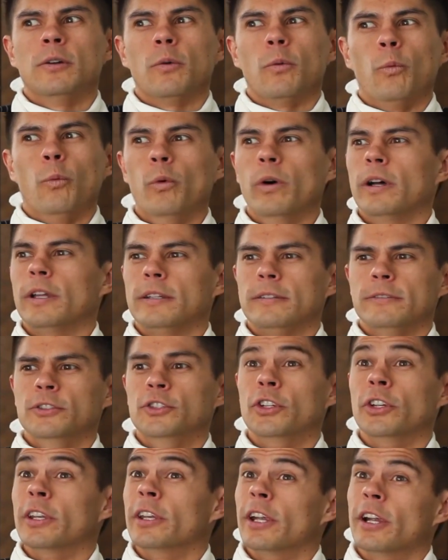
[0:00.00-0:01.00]
what
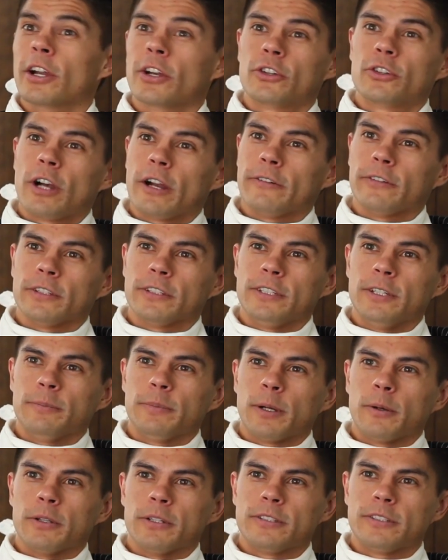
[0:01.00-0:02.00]
generic travel tip
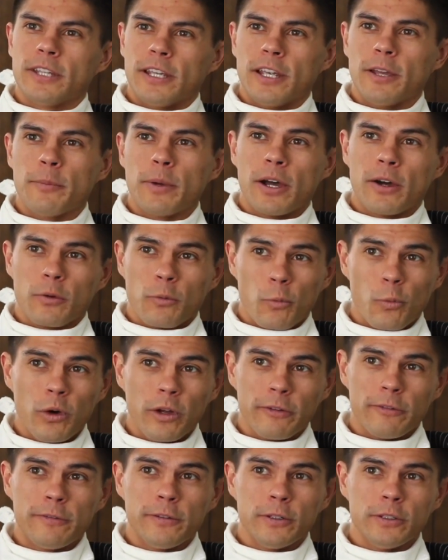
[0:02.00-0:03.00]
I would say about
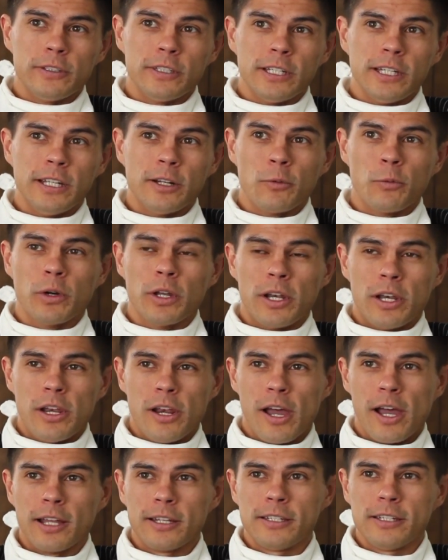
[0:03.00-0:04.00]
what food to eat and what
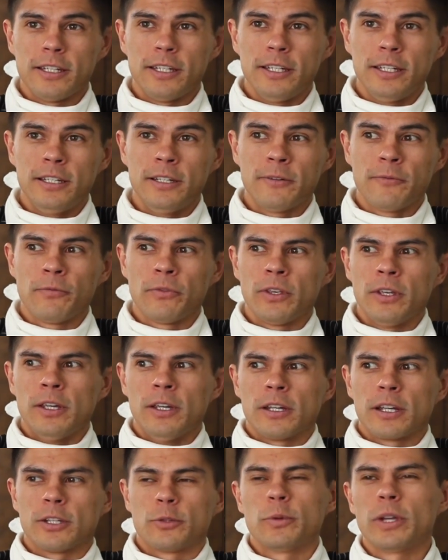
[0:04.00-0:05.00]
not to eat,
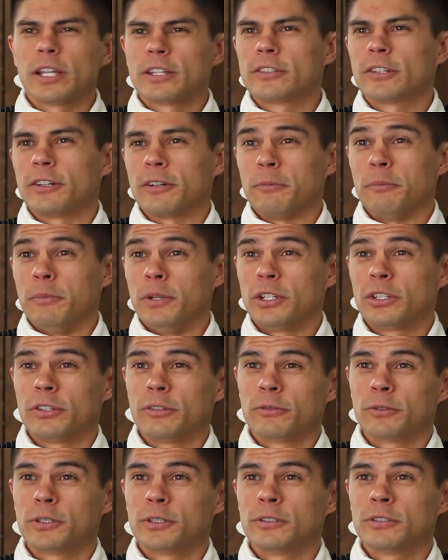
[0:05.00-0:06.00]
because we had certain
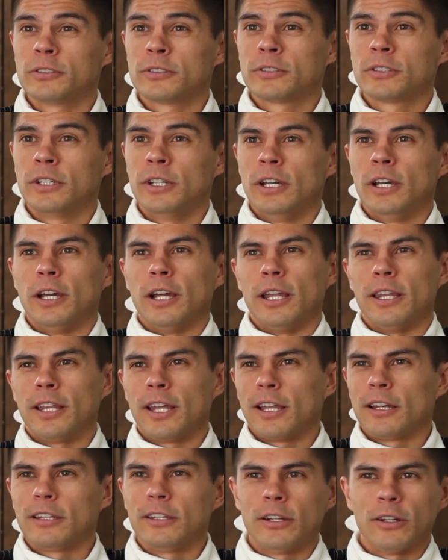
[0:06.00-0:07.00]
mission rules, and
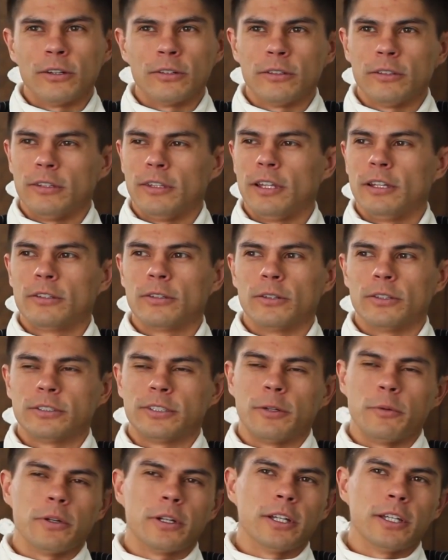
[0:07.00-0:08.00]
that, they told us
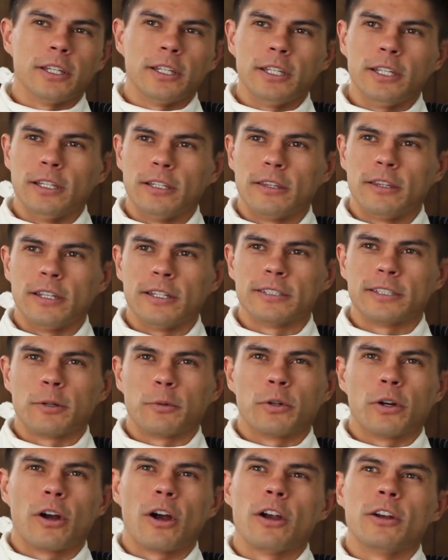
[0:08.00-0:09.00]
that we couldn't eat things that
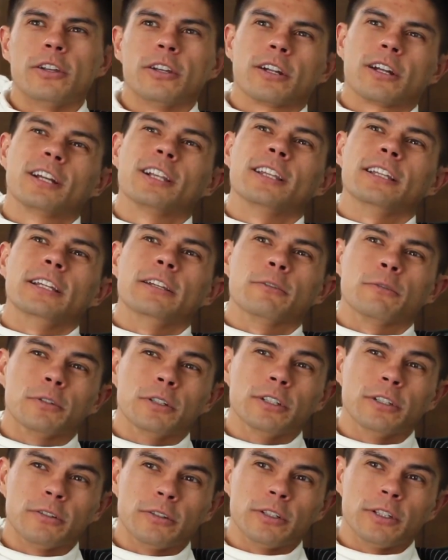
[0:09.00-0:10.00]
were hard to clean
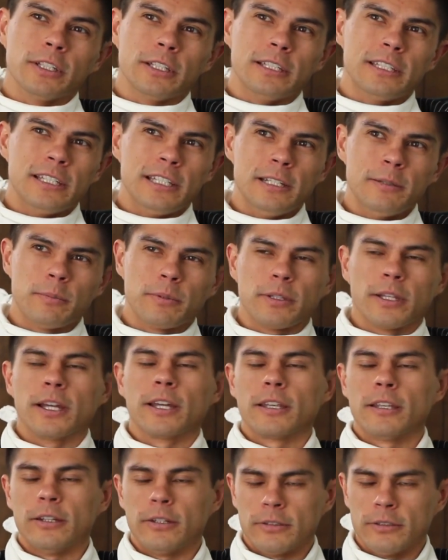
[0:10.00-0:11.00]
really, really deep,
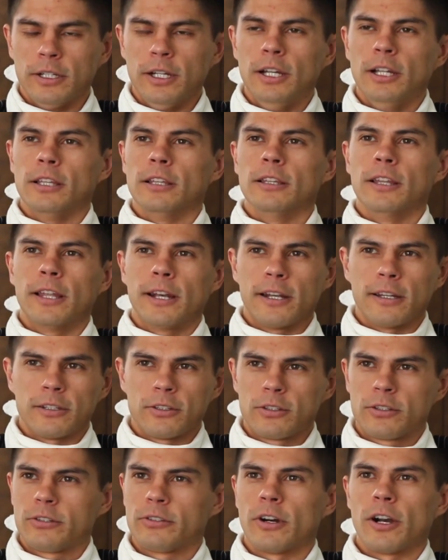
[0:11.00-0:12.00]
like, lettuce,
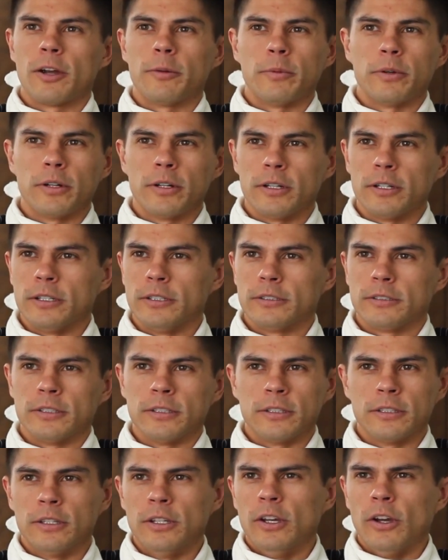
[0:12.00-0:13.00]
strawberries,
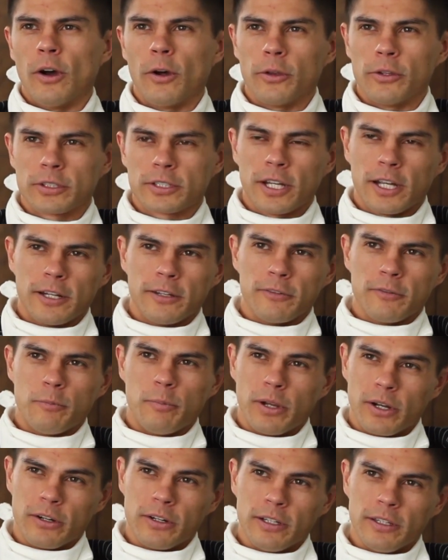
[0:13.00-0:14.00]
and all those kind of
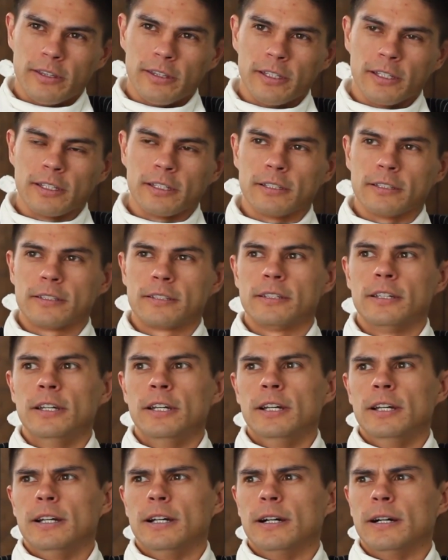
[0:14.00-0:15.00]
berry things.
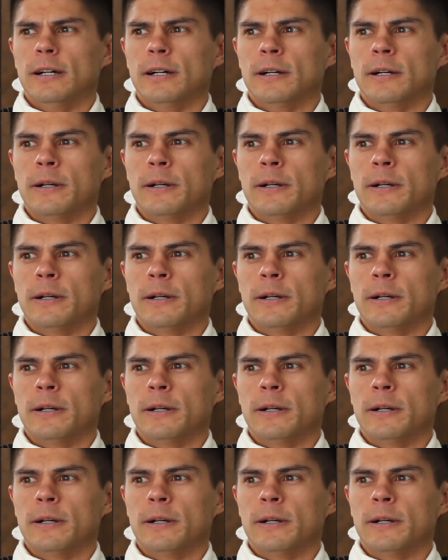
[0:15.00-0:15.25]
We